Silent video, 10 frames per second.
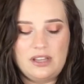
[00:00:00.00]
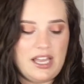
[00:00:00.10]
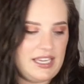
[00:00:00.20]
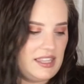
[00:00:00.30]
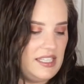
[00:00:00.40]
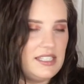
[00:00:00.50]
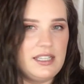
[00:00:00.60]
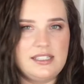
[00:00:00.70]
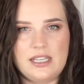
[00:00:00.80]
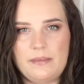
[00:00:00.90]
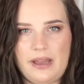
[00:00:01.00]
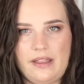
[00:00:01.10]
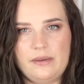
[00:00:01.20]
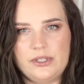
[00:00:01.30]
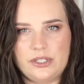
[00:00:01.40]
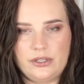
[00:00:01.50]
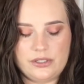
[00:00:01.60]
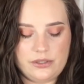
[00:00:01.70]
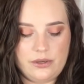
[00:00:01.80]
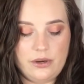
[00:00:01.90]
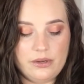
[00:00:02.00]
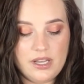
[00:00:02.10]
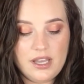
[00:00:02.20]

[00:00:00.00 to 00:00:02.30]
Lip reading: like the Sunset palette, which I also own.